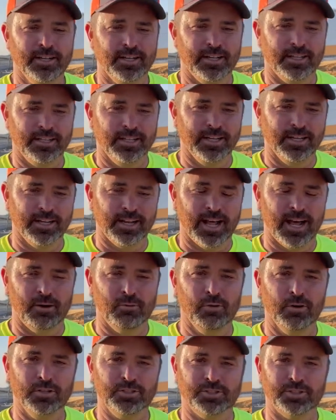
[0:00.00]
that I
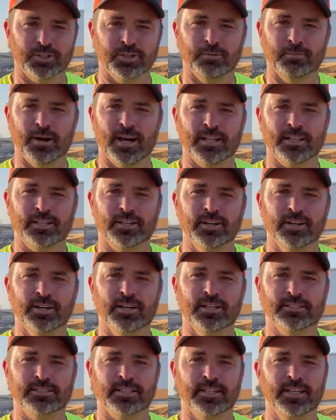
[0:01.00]
wasn't sure about the
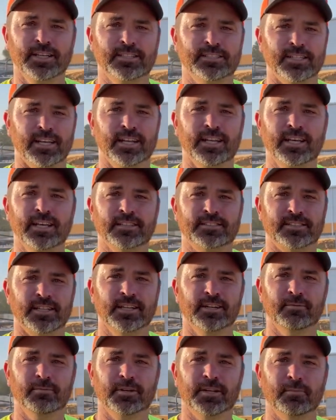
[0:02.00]
guns, and he said he had
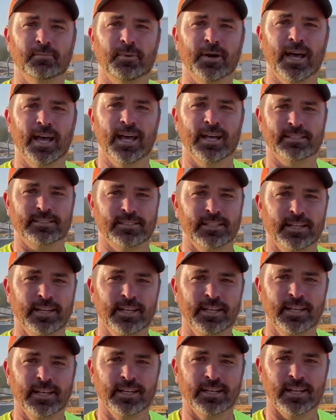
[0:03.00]
seen them in the past and
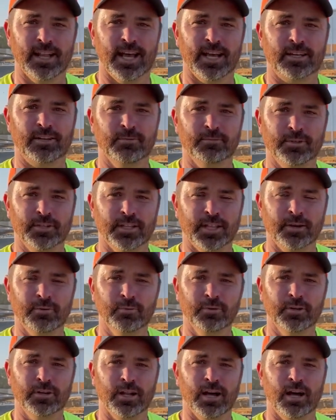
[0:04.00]
he didn't like them, that they
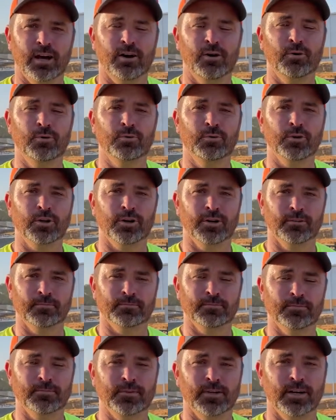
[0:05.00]
would not hold up.
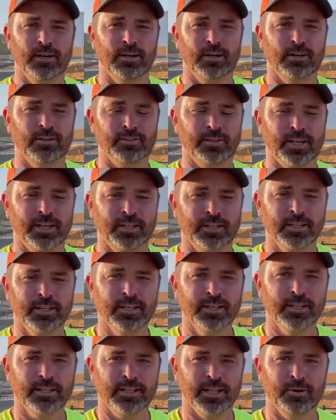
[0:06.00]

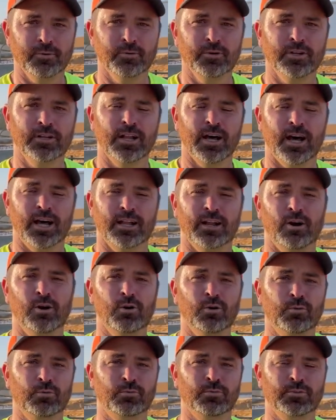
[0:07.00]
They would not
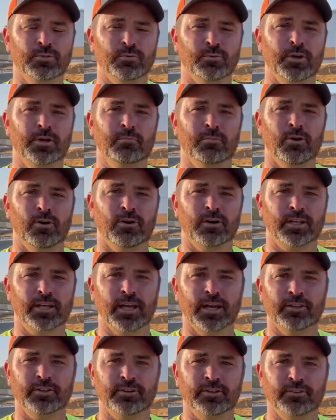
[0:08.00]
hold rebar
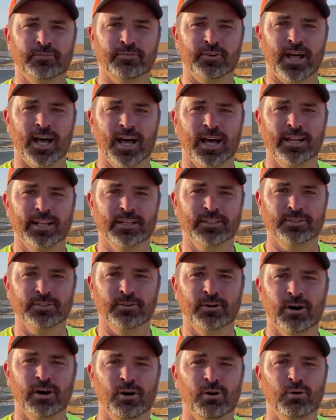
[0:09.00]
together to fly it
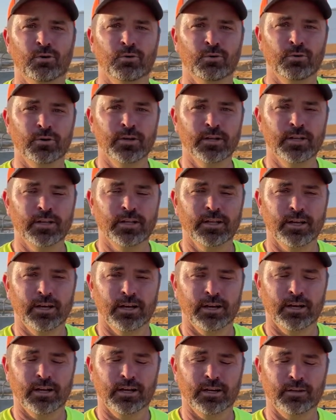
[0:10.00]
into a hole.
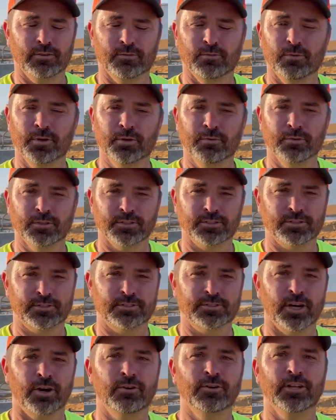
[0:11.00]
We was
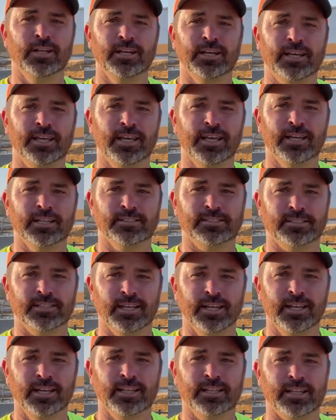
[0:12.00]
totally against
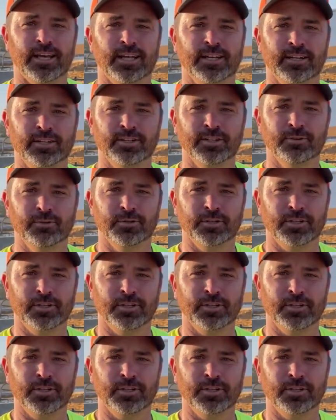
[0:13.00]
anything to do with the